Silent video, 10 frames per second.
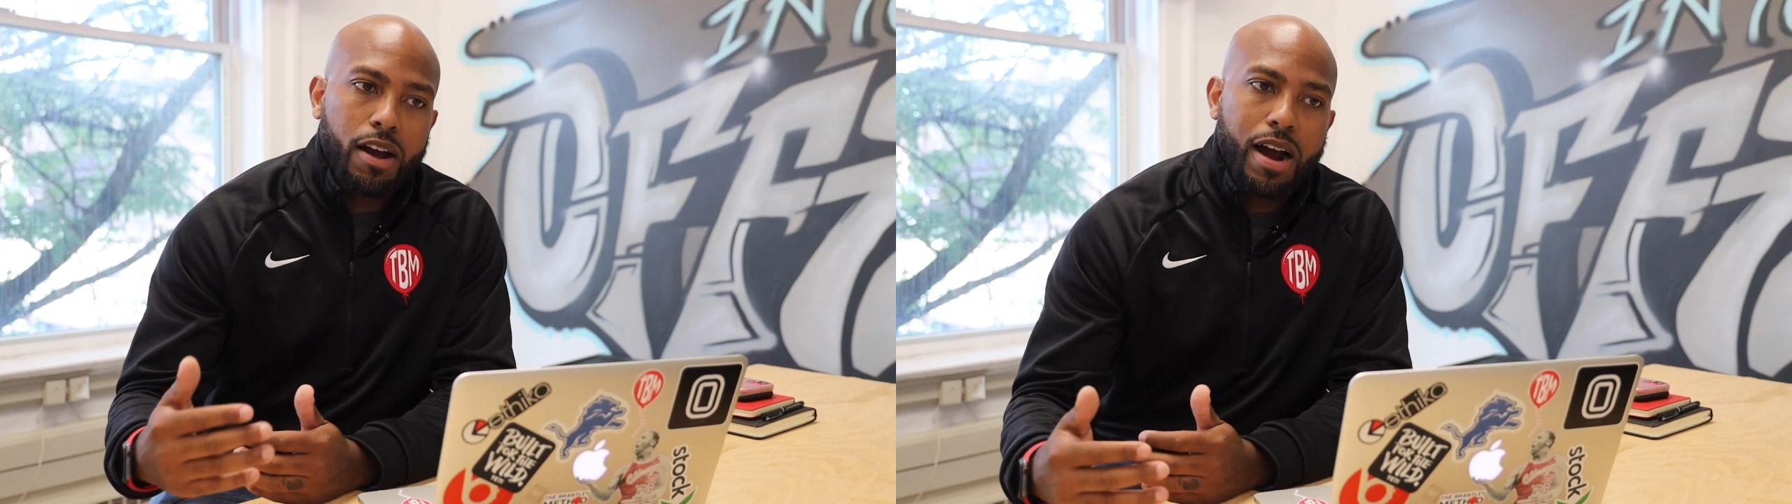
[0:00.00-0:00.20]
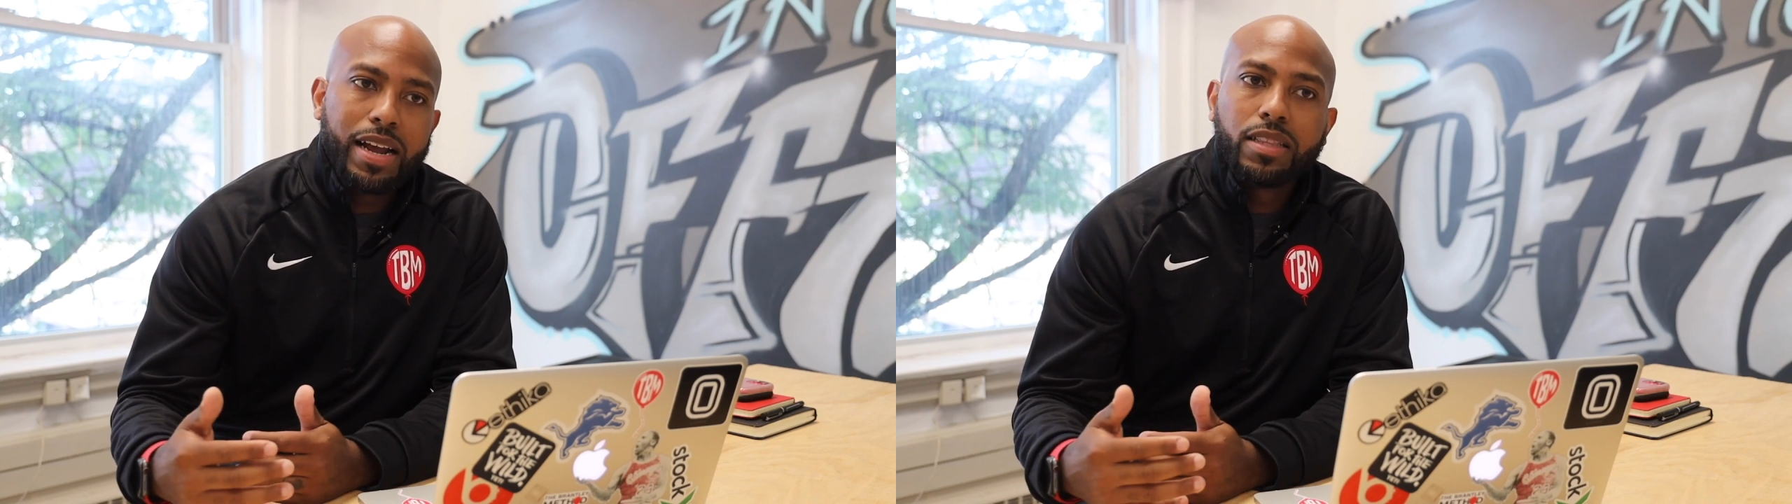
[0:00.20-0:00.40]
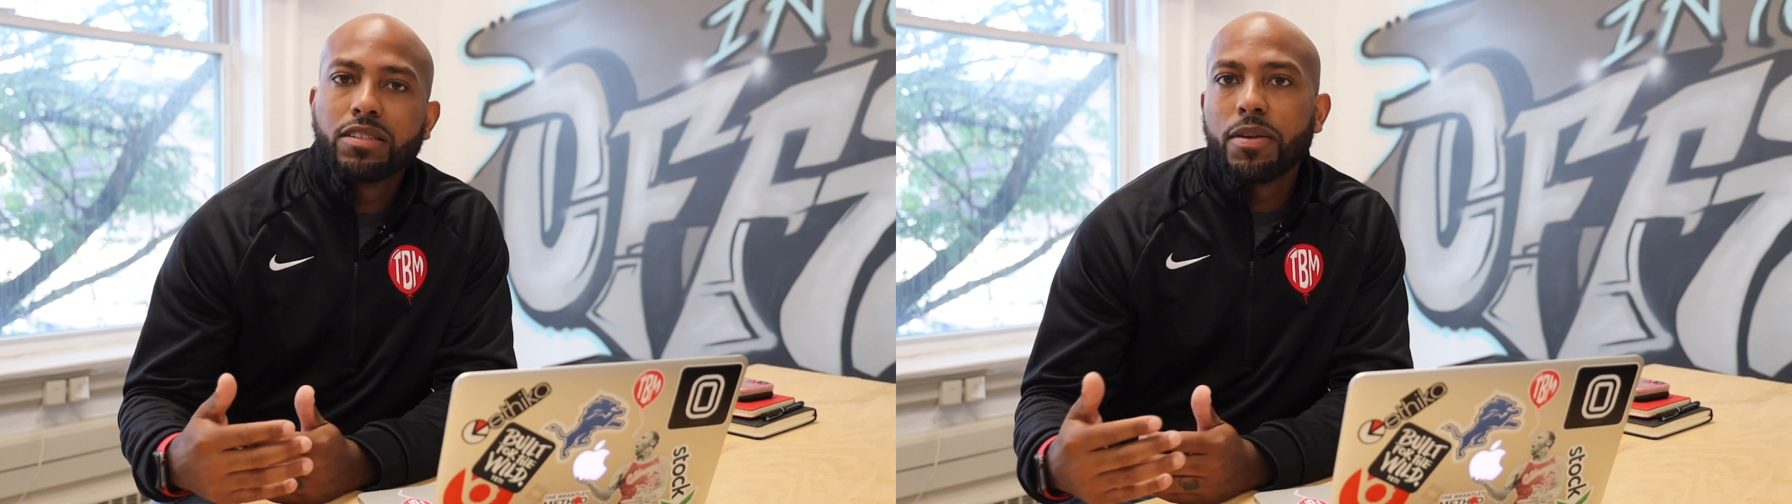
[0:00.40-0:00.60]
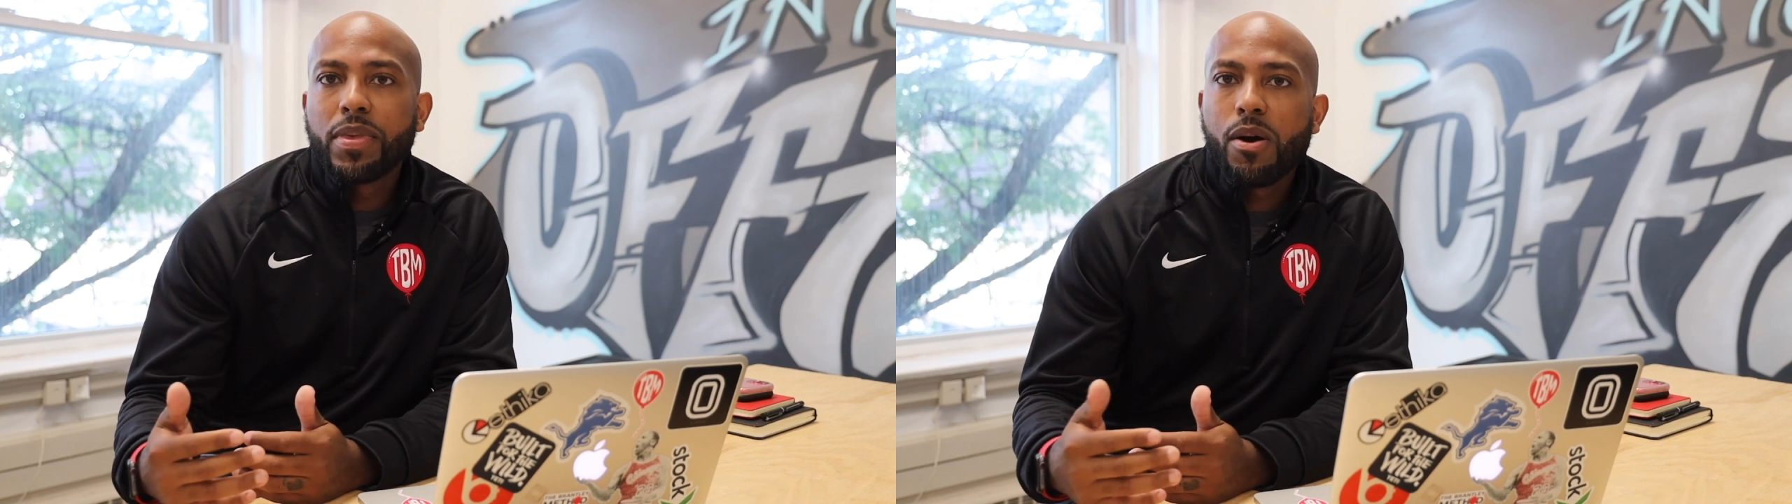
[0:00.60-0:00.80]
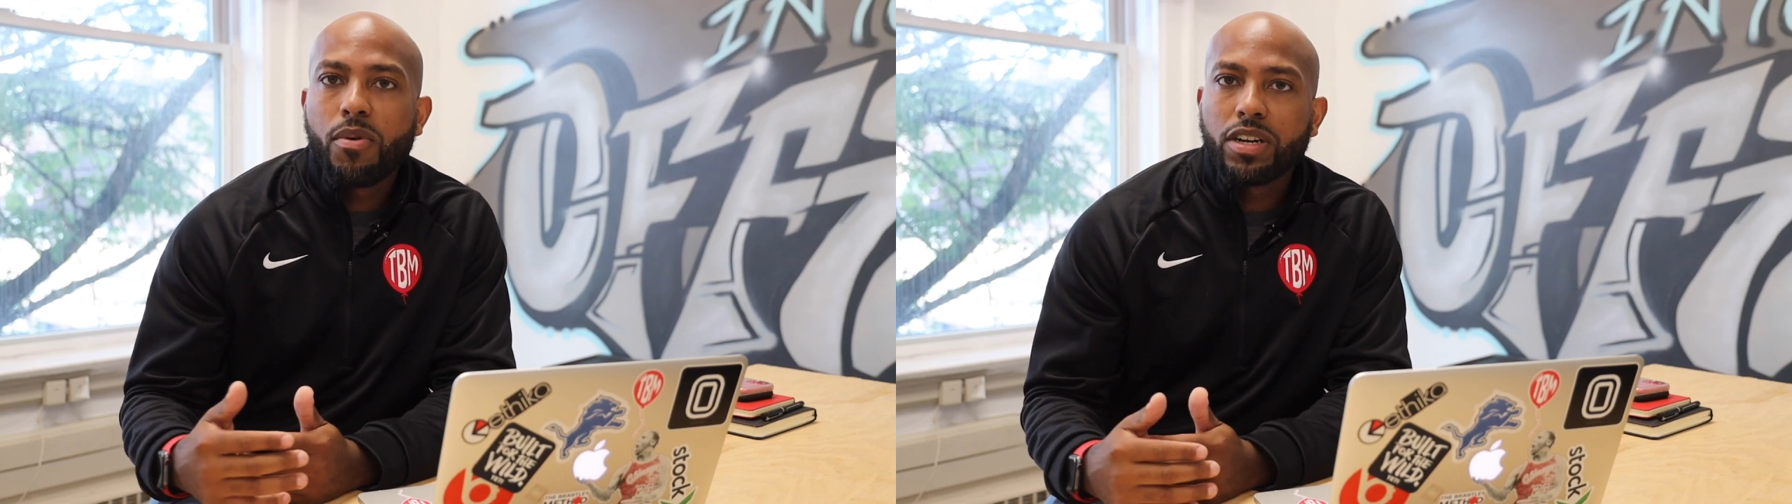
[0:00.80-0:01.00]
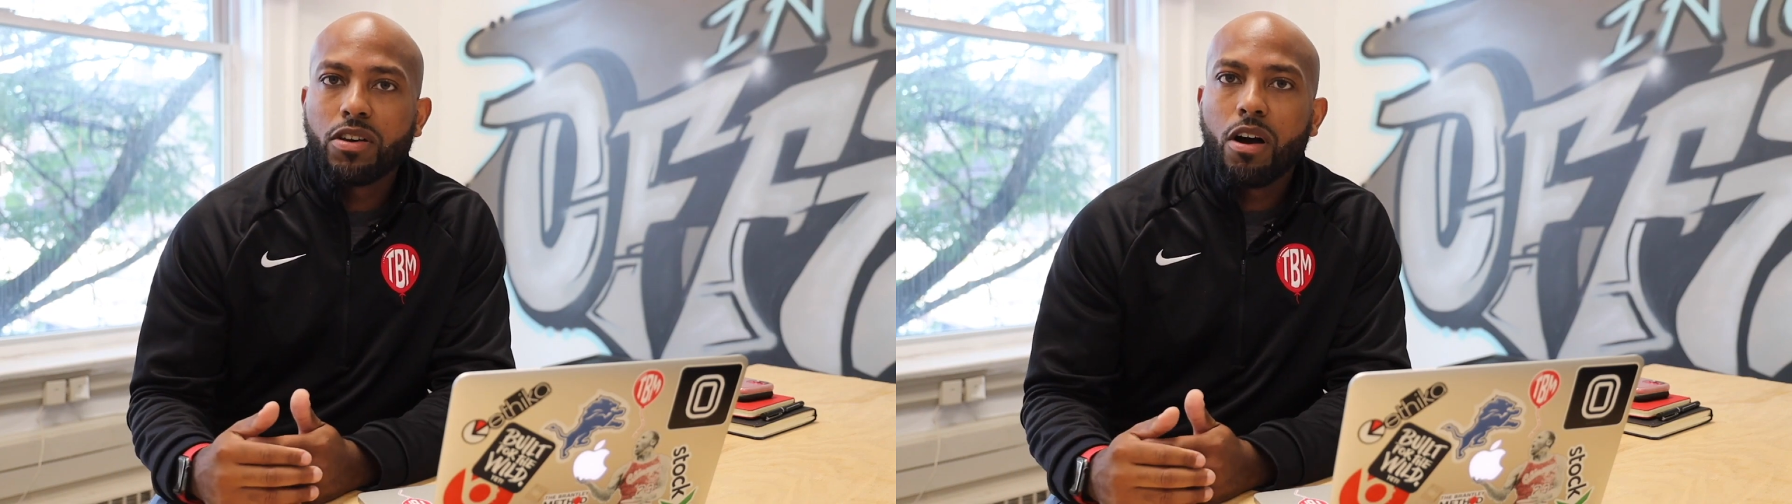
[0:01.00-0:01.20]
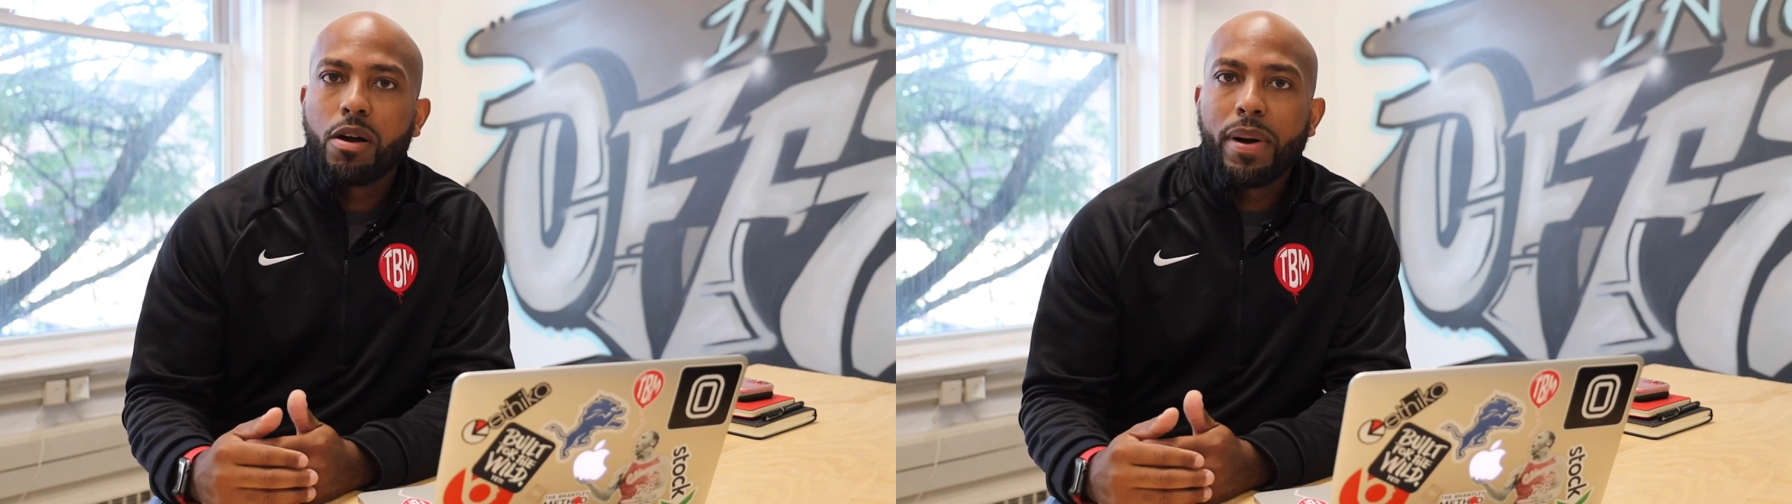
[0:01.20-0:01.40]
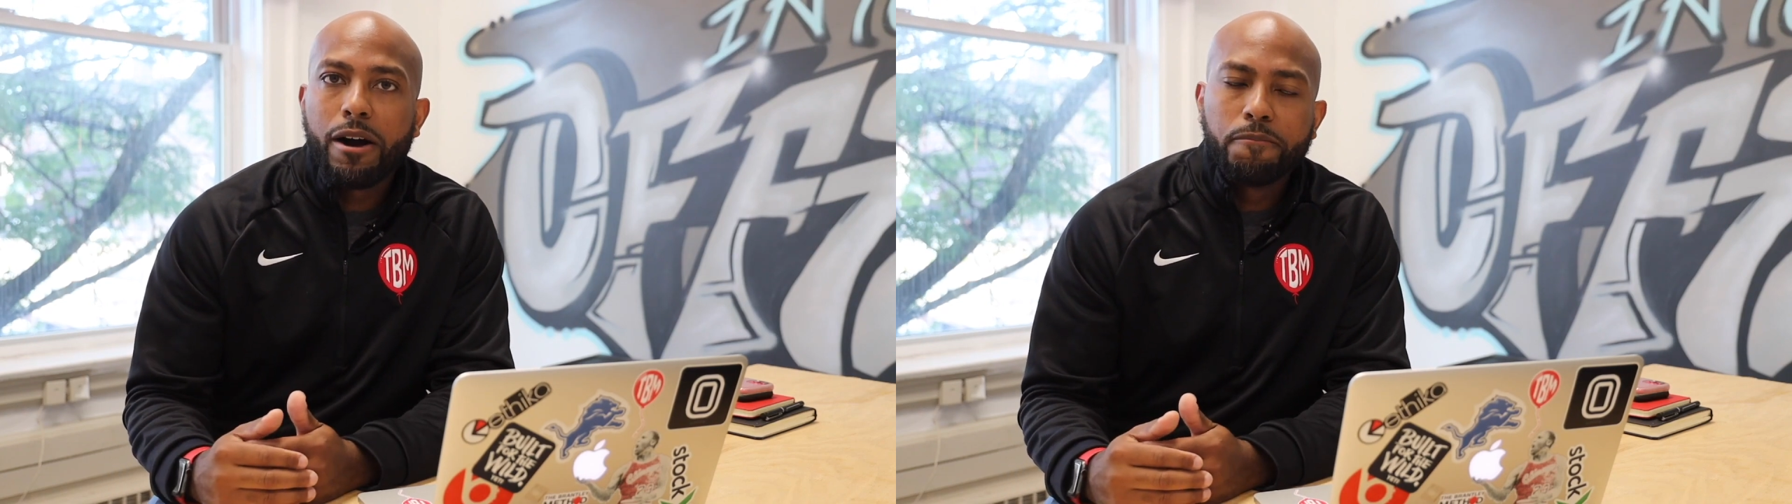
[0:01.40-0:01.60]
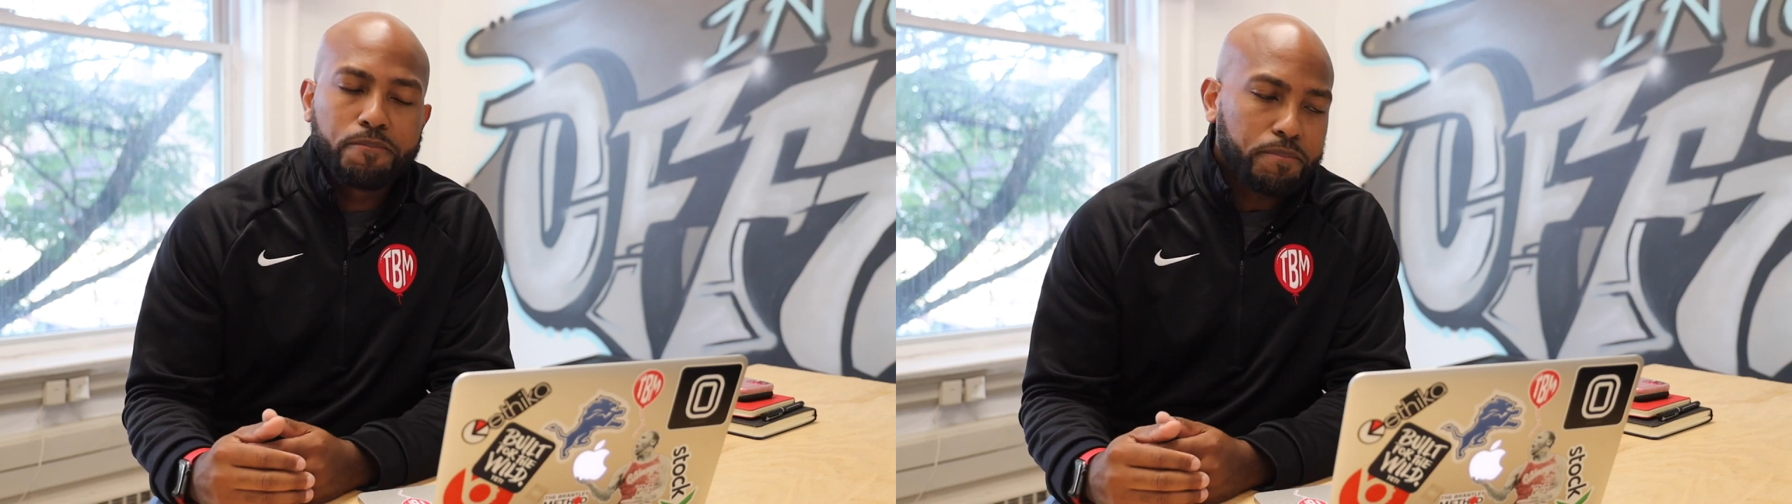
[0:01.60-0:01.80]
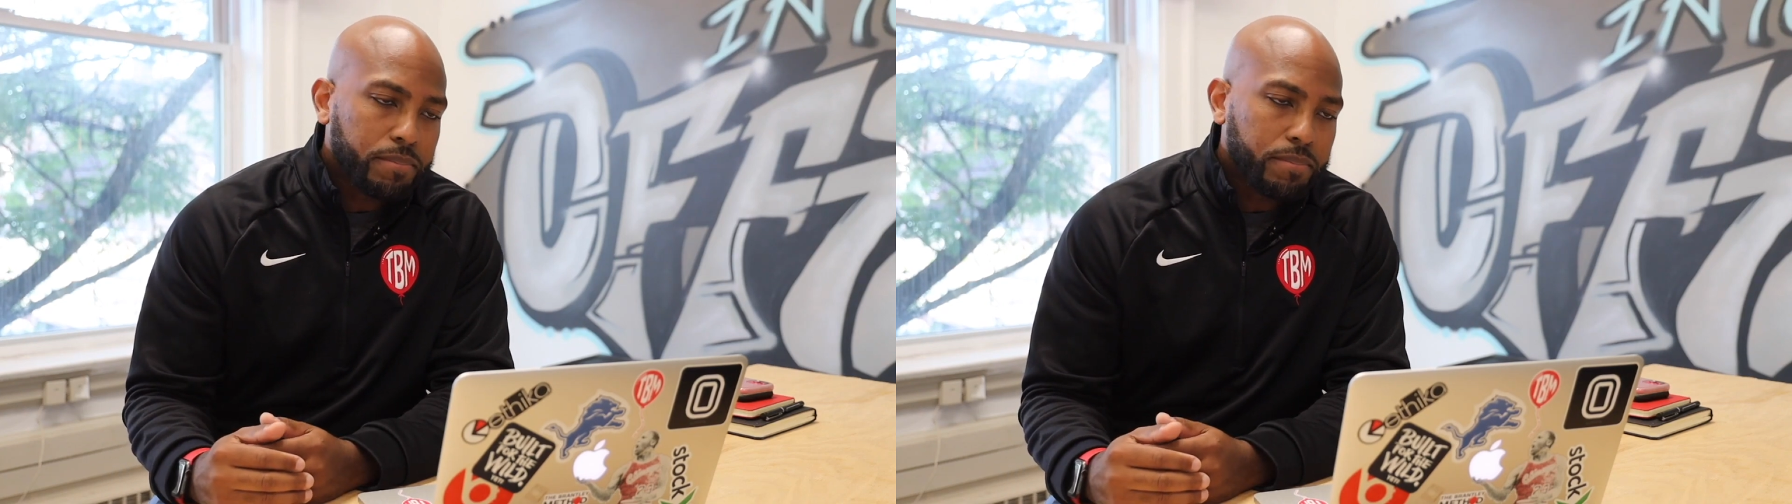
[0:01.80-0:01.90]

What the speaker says: all right, this is something I want to talk about.